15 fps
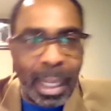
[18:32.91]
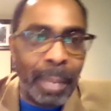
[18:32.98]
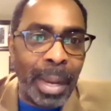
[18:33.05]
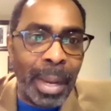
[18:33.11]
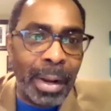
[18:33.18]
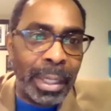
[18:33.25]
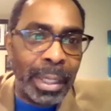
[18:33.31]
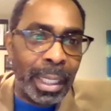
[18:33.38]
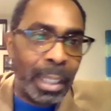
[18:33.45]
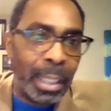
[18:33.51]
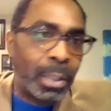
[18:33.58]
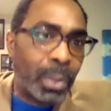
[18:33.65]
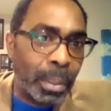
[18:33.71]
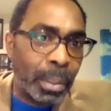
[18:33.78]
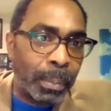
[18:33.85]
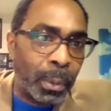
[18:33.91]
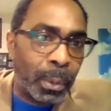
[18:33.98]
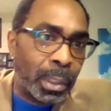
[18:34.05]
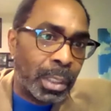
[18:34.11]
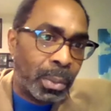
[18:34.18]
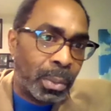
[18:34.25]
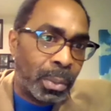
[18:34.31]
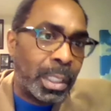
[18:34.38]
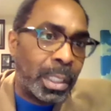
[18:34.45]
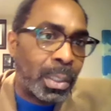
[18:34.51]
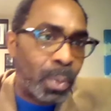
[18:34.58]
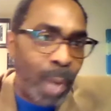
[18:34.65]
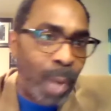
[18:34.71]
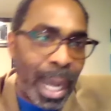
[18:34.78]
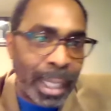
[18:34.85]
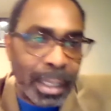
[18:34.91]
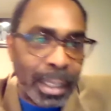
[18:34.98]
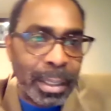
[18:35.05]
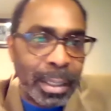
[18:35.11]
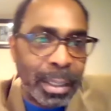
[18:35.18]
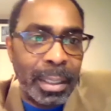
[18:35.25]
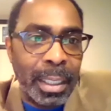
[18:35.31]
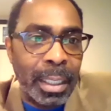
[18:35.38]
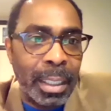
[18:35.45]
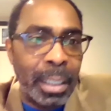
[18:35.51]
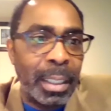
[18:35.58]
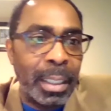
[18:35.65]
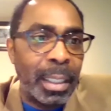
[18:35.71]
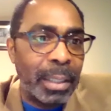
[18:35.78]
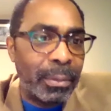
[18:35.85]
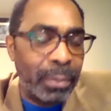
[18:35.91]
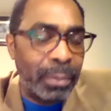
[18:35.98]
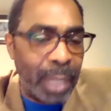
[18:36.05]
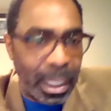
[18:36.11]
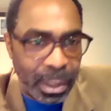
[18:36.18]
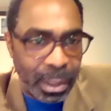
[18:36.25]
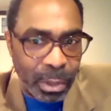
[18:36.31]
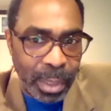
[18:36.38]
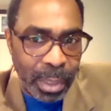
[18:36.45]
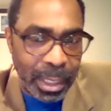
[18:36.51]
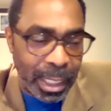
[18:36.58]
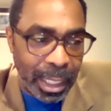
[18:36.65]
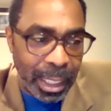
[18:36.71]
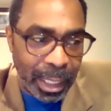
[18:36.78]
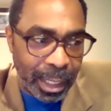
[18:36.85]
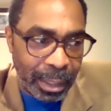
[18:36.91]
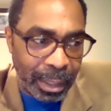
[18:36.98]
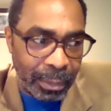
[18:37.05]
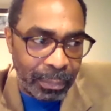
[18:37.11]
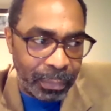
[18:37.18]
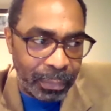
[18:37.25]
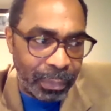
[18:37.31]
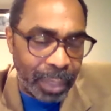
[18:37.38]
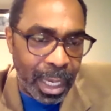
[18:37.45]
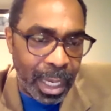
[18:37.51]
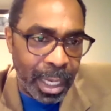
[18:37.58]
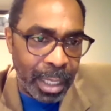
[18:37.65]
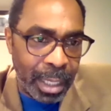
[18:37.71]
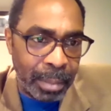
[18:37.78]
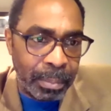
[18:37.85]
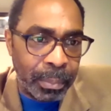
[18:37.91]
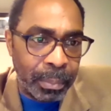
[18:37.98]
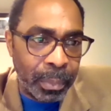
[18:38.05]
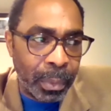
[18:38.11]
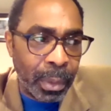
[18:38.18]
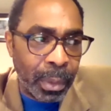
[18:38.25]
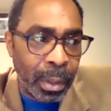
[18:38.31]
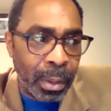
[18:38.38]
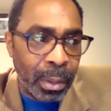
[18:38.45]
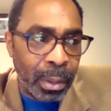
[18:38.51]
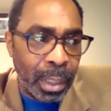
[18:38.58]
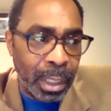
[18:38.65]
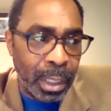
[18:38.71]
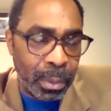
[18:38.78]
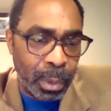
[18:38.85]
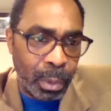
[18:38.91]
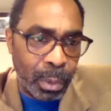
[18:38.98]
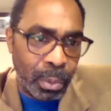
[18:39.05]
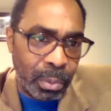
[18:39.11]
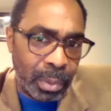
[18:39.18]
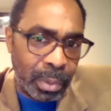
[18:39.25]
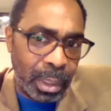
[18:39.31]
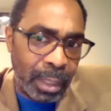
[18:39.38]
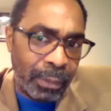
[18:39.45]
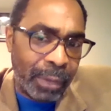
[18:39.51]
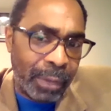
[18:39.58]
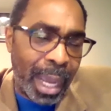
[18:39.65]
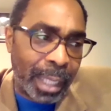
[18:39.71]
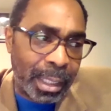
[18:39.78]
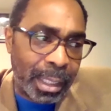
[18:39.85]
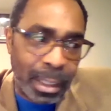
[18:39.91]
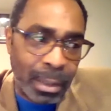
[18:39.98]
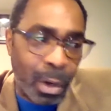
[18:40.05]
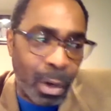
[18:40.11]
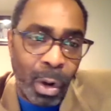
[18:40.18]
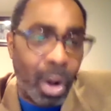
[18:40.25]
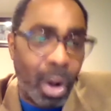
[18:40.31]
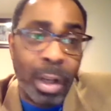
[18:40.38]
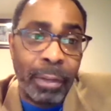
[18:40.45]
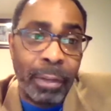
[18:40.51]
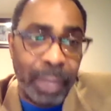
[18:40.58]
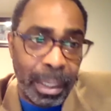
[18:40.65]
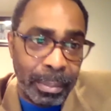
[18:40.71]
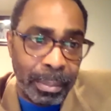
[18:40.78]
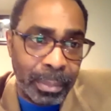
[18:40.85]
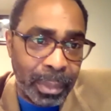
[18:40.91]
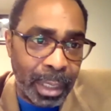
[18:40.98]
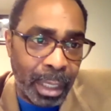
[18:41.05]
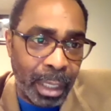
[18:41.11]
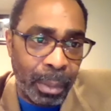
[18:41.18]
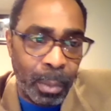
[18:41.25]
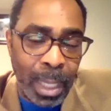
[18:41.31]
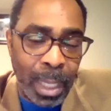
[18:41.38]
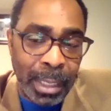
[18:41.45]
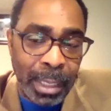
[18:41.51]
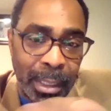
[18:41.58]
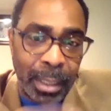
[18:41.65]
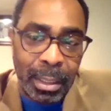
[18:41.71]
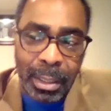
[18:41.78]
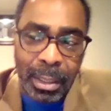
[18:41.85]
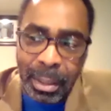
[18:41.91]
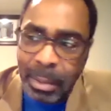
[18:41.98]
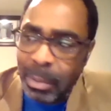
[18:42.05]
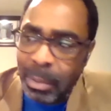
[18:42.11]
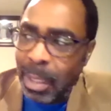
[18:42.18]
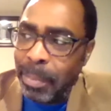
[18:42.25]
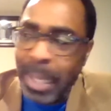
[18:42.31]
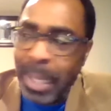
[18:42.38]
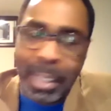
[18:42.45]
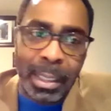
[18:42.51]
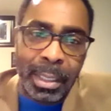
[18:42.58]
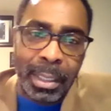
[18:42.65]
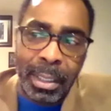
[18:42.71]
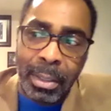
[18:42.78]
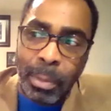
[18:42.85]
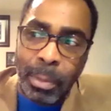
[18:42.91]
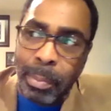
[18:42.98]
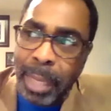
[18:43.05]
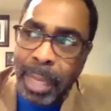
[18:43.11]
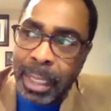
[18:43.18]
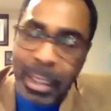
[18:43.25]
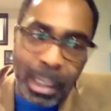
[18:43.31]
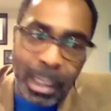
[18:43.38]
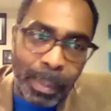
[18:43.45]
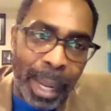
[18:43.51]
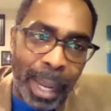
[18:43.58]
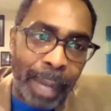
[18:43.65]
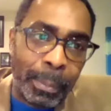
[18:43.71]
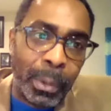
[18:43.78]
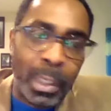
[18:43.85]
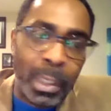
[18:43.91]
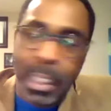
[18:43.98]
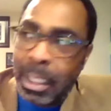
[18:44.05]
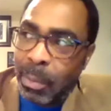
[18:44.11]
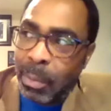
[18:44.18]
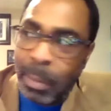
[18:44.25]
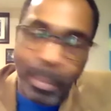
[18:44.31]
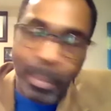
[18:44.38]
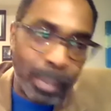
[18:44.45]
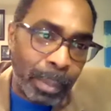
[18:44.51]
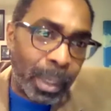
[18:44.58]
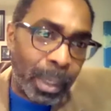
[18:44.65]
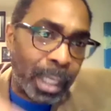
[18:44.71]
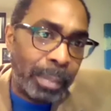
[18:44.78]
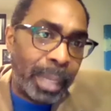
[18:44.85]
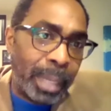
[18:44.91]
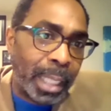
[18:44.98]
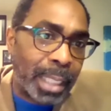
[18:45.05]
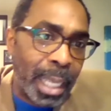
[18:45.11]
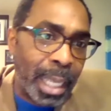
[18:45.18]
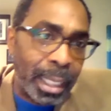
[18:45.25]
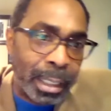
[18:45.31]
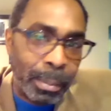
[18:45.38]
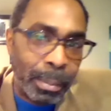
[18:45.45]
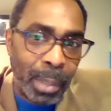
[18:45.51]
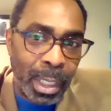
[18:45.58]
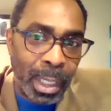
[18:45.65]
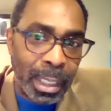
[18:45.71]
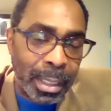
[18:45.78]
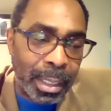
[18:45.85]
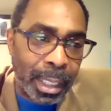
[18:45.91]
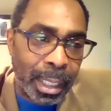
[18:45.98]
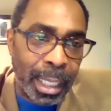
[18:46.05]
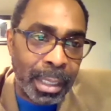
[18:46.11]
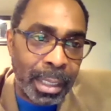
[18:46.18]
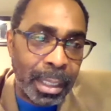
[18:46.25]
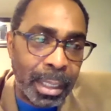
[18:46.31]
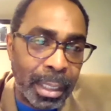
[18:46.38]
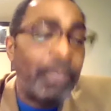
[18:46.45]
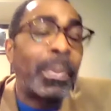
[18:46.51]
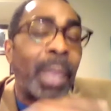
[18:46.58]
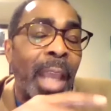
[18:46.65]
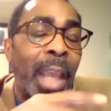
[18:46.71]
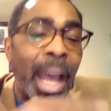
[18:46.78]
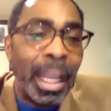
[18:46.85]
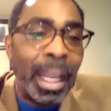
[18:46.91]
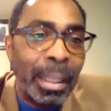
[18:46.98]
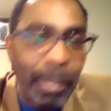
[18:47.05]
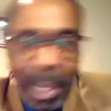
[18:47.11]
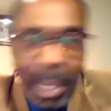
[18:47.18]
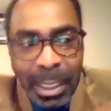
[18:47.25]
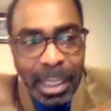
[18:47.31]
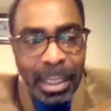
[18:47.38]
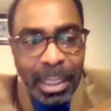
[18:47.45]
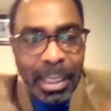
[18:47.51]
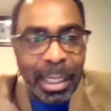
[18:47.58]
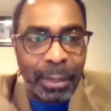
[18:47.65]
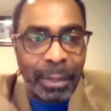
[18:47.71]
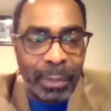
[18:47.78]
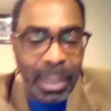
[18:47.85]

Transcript: mRNA into the proteins, which is what the AstraZeneca things with the vaccine, or all of them. Once it's the message is, they make the spike protein, and the body makes antibodies against it, and the message itself